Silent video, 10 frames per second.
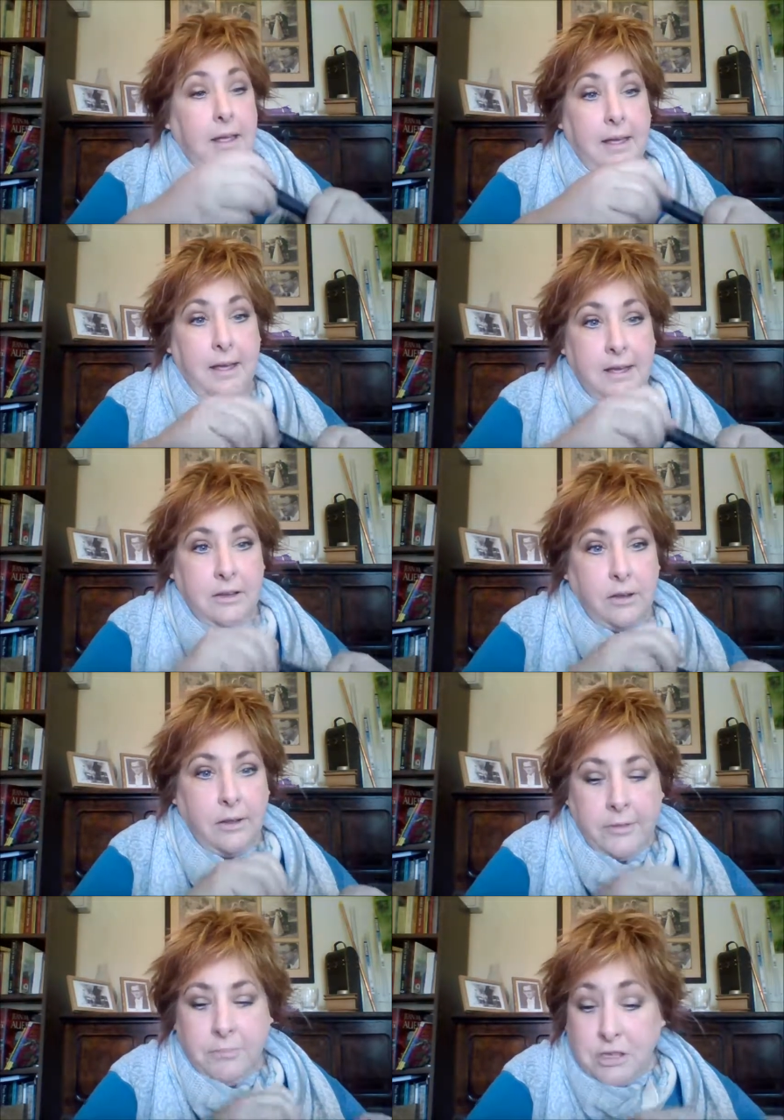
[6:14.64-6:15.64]
The
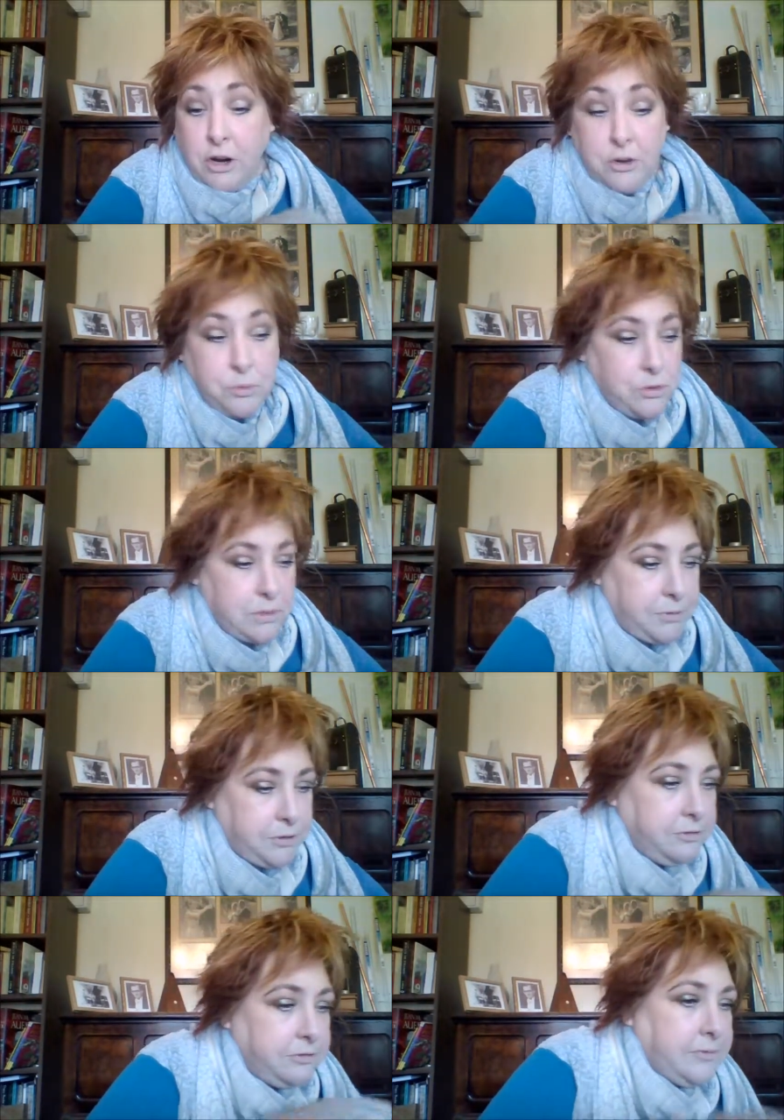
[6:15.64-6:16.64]
mascara is
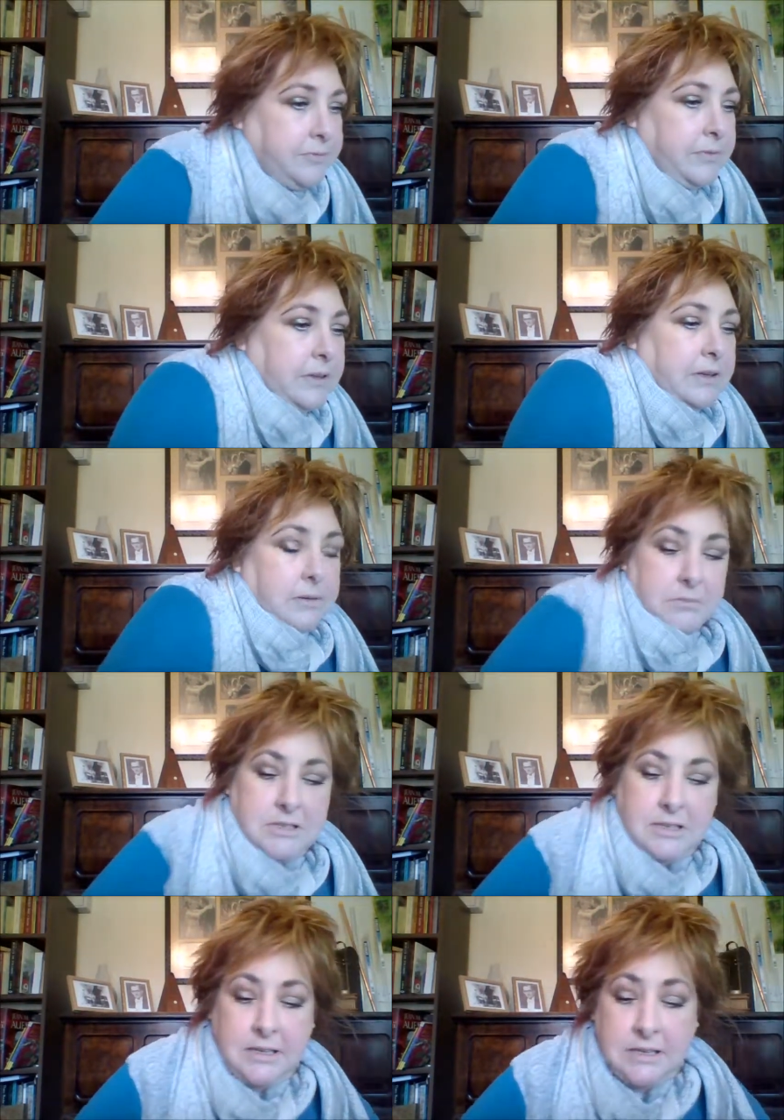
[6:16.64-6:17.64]
waterproof. I'm
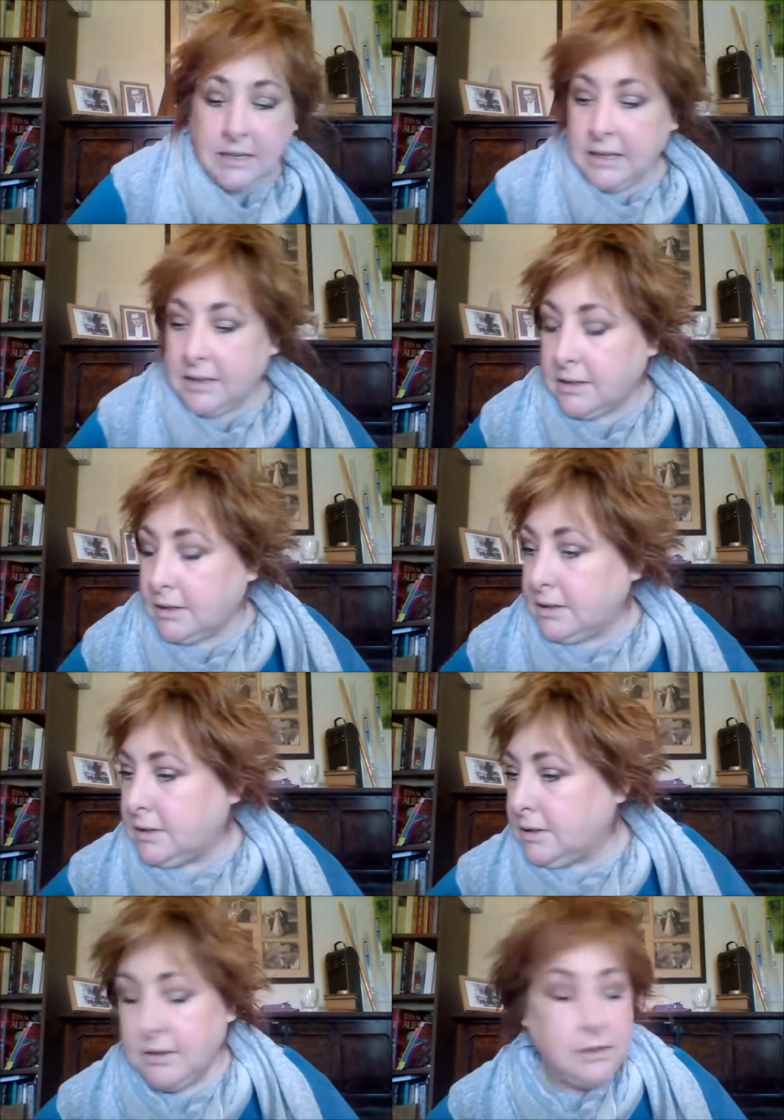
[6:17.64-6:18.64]
just going to take.
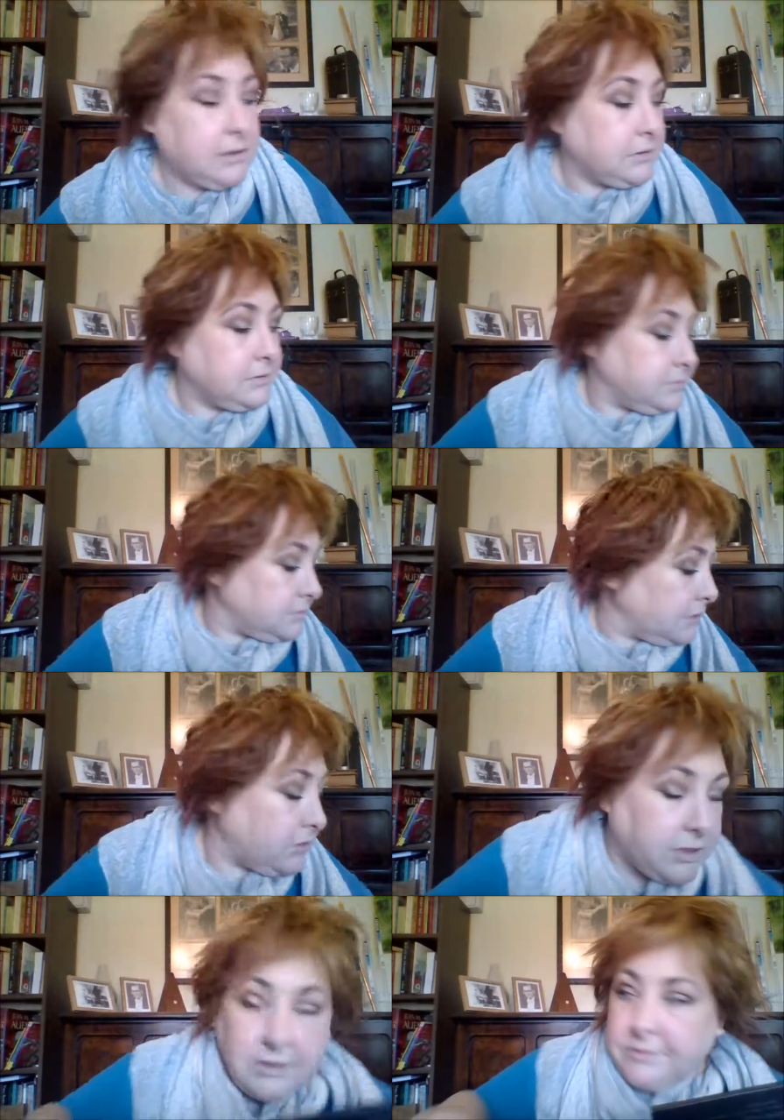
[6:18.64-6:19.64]

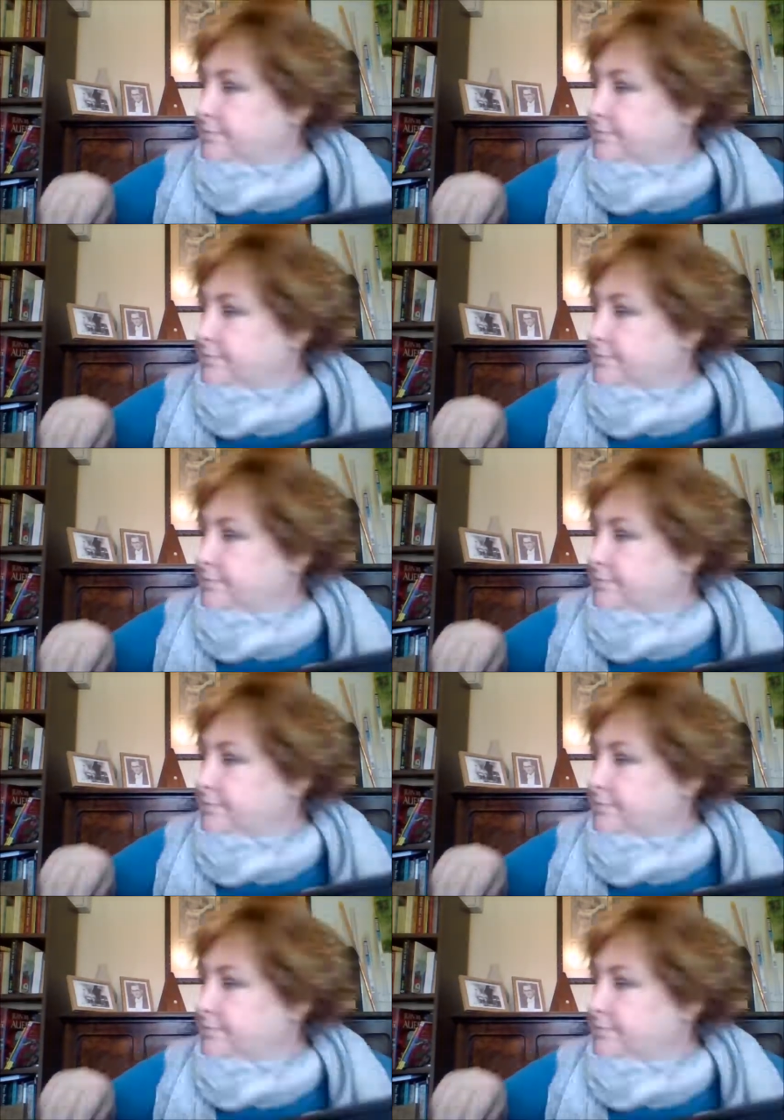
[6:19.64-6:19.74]
Hold on.